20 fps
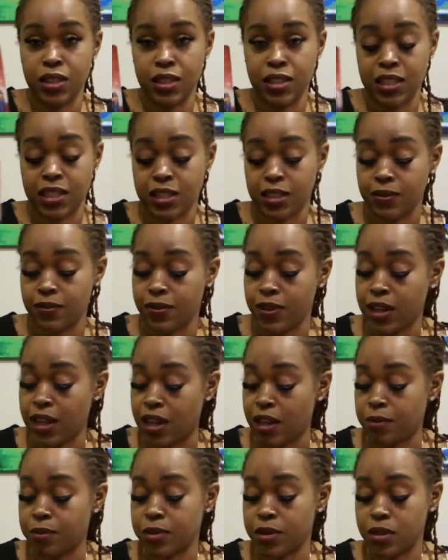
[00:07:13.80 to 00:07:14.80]
Six of
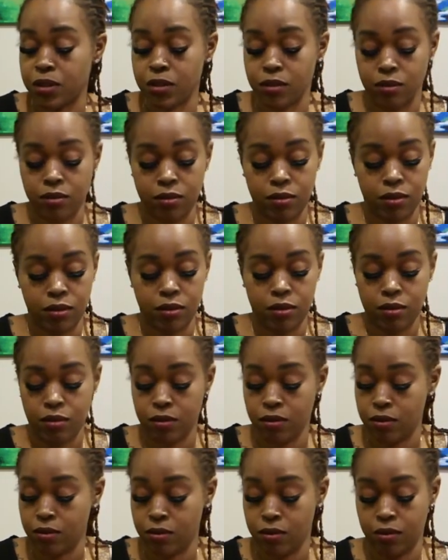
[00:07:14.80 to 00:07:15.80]
Cups.
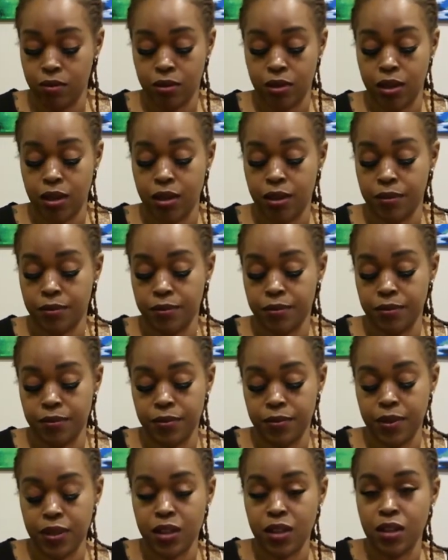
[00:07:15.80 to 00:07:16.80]
Okay.
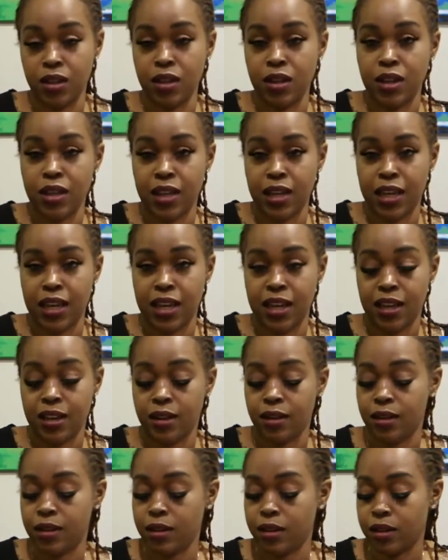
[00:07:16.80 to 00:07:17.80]

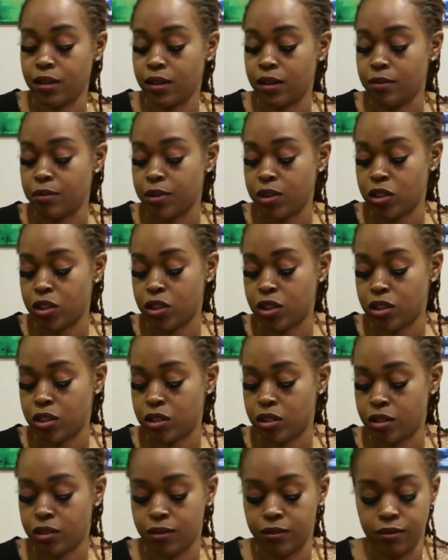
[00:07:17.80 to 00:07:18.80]
And the
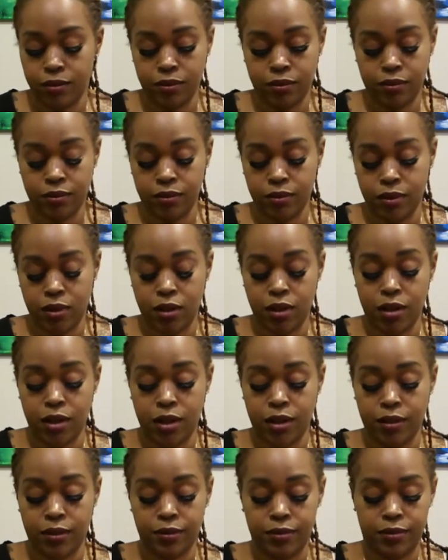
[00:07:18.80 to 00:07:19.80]
Magician. All right.